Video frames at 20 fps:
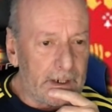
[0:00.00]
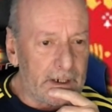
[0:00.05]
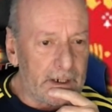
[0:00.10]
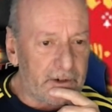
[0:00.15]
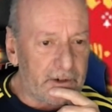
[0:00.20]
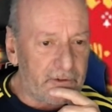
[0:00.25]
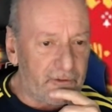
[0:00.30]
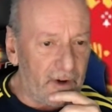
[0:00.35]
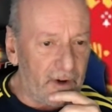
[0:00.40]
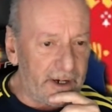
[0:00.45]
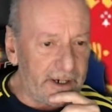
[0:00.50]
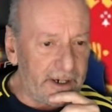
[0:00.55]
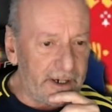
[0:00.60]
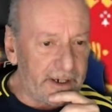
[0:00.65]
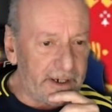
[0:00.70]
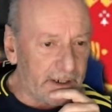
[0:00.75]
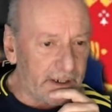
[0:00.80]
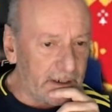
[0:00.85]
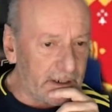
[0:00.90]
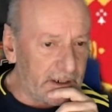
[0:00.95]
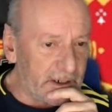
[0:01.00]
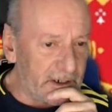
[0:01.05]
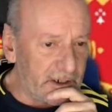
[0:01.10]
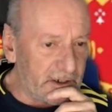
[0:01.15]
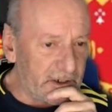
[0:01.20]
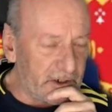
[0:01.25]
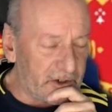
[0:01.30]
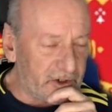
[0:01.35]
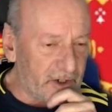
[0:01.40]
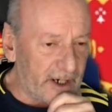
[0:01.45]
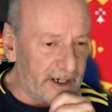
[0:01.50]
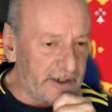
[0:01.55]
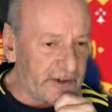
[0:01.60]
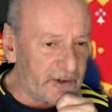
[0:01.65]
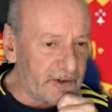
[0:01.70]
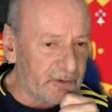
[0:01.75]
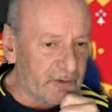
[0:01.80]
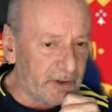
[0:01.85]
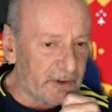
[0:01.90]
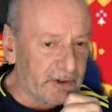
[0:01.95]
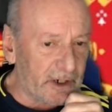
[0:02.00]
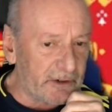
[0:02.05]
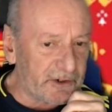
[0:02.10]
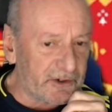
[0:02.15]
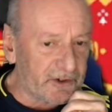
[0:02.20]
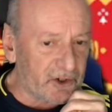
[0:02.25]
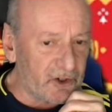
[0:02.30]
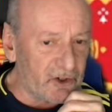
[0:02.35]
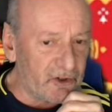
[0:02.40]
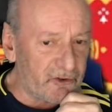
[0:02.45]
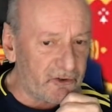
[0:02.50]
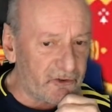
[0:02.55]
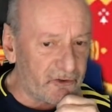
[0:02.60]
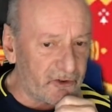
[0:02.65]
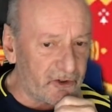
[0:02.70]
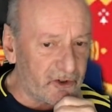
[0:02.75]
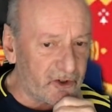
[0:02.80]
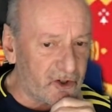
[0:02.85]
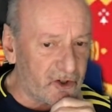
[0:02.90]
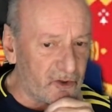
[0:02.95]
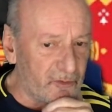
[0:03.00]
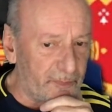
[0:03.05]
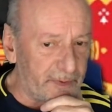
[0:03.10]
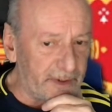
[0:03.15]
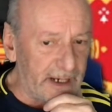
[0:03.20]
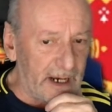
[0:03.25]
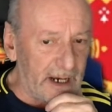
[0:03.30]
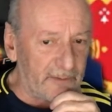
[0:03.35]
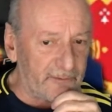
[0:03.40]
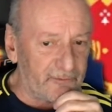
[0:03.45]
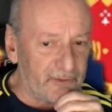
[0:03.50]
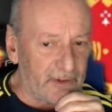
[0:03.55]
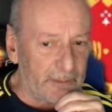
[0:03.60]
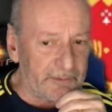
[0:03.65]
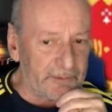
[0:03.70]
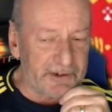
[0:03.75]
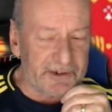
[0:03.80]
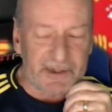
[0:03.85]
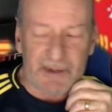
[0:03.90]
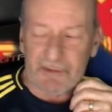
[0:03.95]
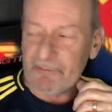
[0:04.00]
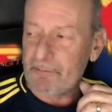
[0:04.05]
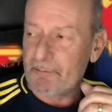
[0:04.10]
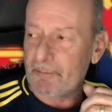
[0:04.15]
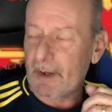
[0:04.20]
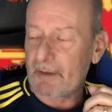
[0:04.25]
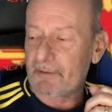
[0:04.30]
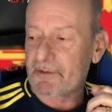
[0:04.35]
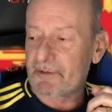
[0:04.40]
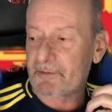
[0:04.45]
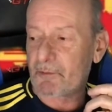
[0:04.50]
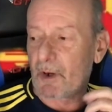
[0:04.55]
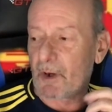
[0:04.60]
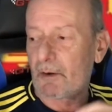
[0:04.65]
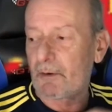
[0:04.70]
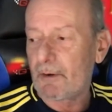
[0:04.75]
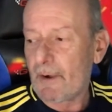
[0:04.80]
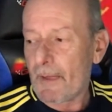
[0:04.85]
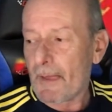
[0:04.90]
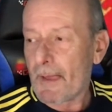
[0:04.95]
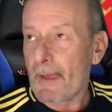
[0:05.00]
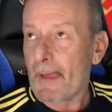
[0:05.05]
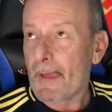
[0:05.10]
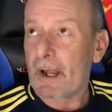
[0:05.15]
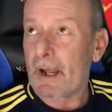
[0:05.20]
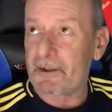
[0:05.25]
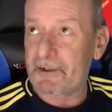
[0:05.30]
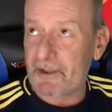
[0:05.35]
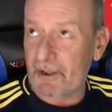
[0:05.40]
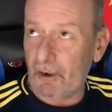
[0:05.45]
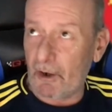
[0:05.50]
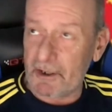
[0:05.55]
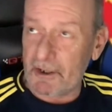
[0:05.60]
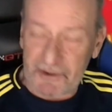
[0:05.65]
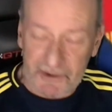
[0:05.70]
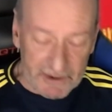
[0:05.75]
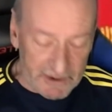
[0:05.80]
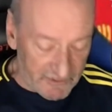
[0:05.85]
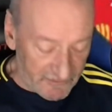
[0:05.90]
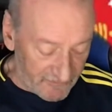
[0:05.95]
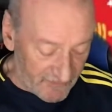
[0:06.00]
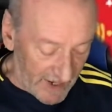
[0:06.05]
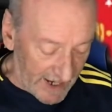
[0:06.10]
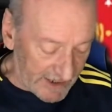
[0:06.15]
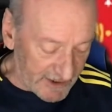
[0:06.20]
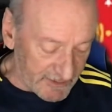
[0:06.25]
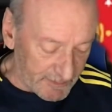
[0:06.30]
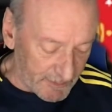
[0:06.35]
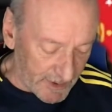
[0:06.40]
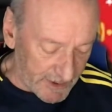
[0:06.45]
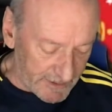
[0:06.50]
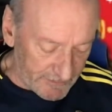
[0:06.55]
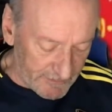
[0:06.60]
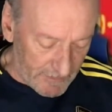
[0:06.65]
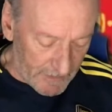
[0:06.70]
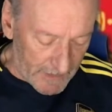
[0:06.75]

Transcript: Craig, Jesus to undergo surgery and could be out for up to 7 months. Well, until I see the facts, mate,